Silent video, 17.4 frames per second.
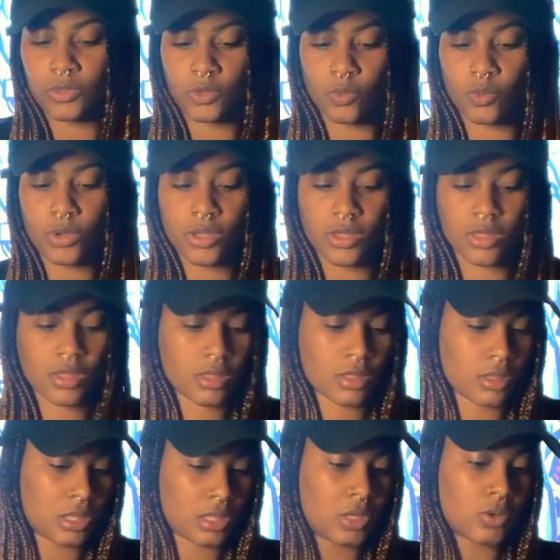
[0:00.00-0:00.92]
with
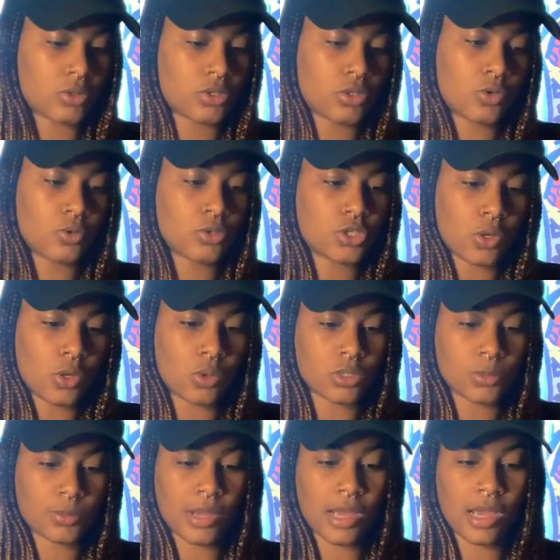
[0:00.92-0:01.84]
those who
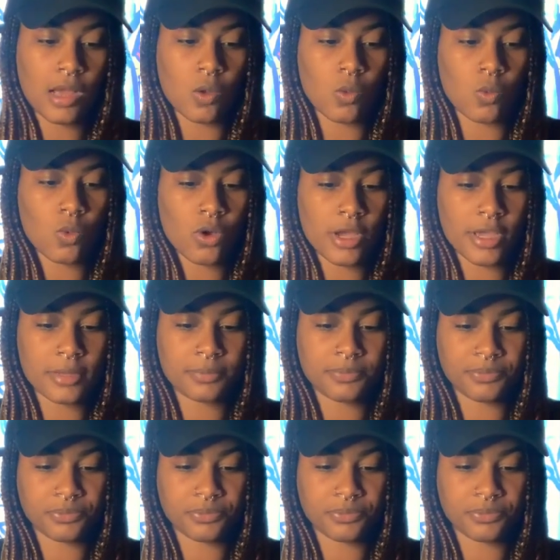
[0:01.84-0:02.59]
chose pile 1.